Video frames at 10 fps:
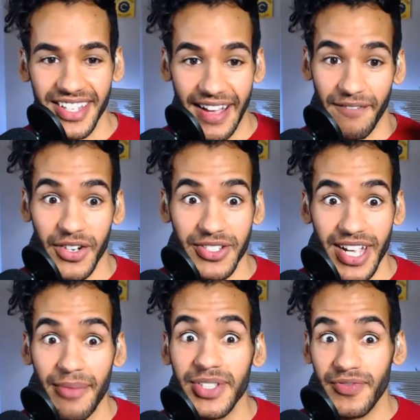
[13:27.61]
Like that first
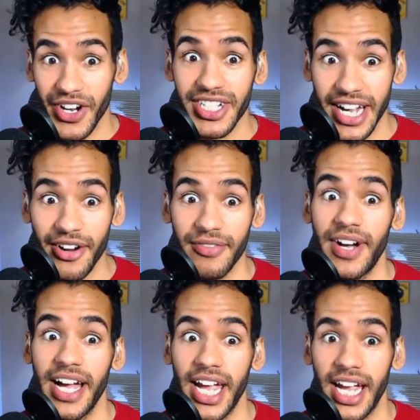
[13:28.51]
time, it's very
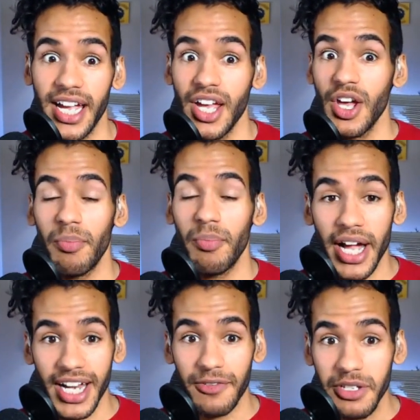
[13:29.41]
terrifying.
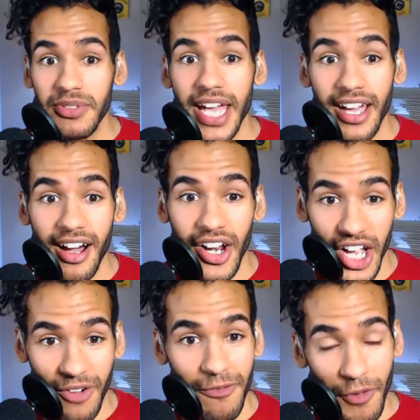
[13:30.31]
But if you take on
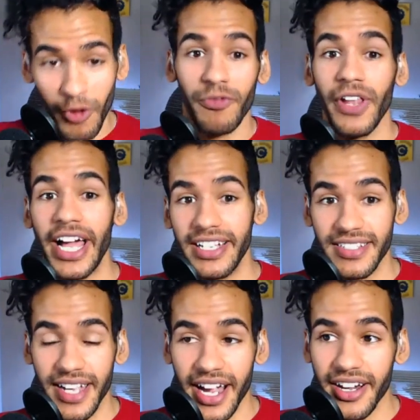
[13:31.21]
a full flight of
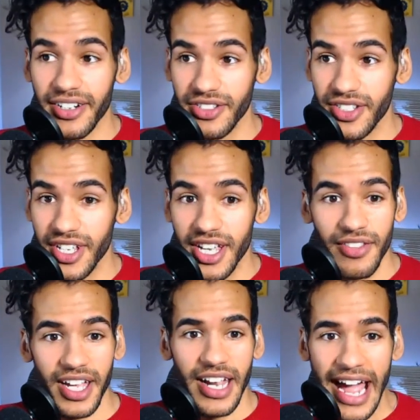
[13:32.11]
stairs,
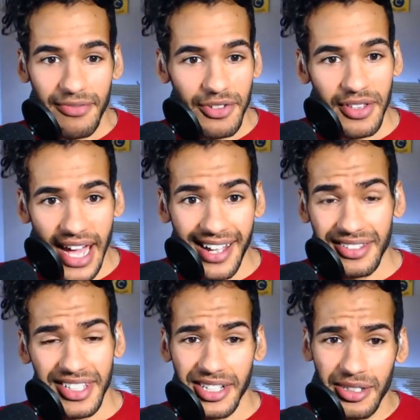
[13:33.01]
then after
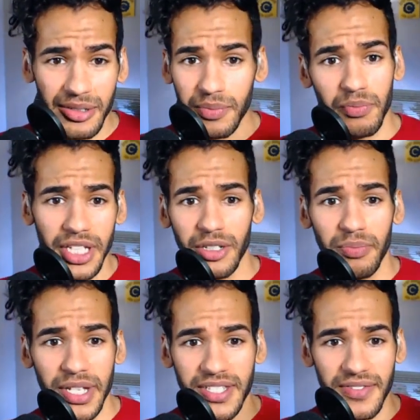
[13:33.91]
that, little
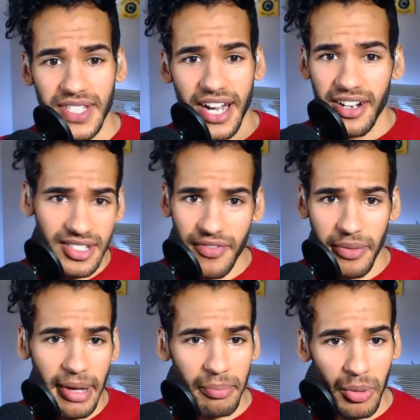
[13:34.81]
bits of stairs off
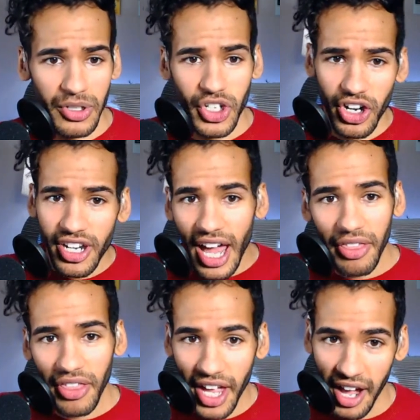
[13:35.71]
the back porch are
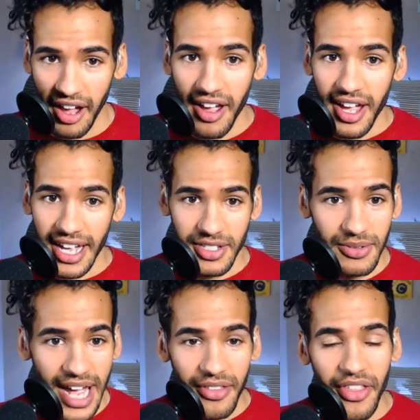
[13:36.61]
nothing. And
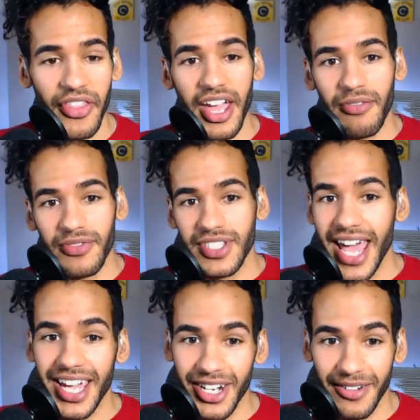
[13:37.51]
so now that they've
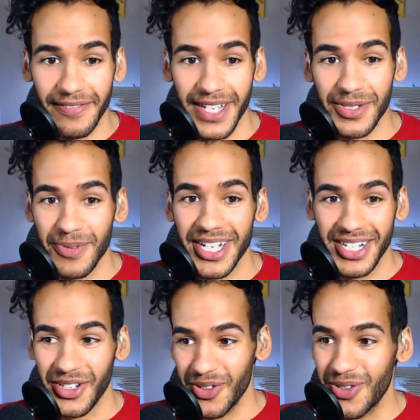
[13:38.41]
taken on Facebook
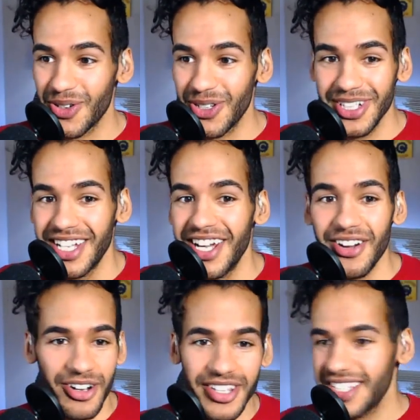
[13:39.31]
and Google,
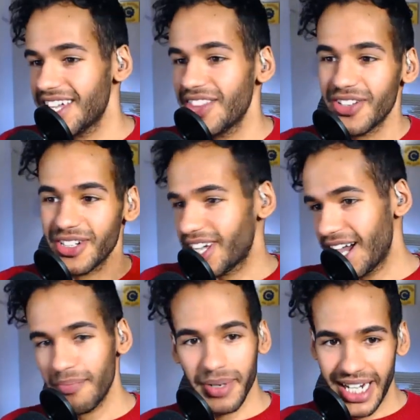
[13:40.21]
all these other
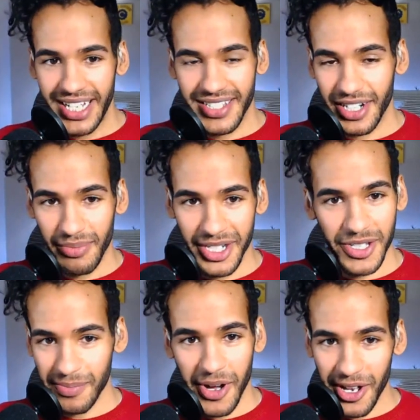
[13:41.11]
companies that are
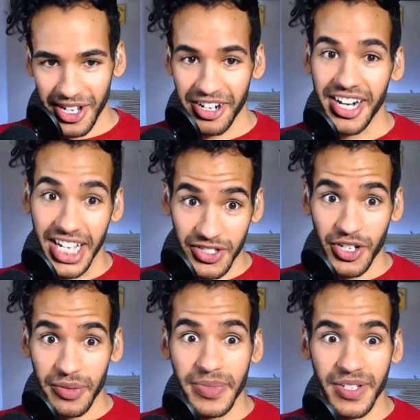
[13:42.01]
much smaller in
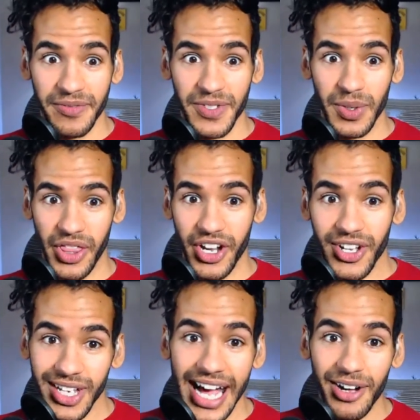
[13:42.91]
terms of sort of their
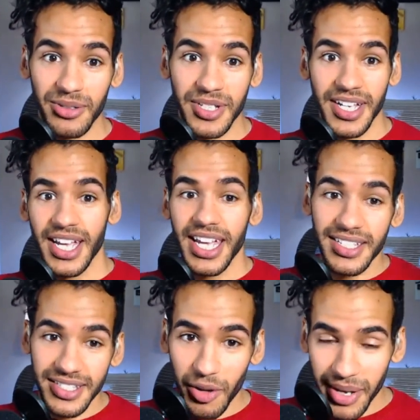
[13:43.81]
clout,
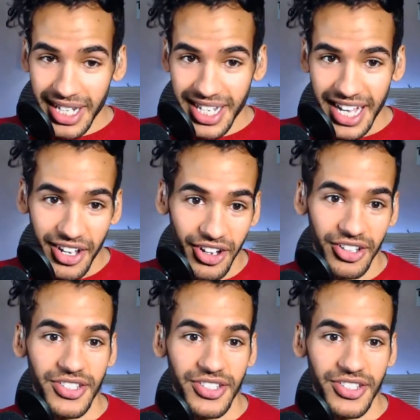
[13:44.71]
it's no big deal.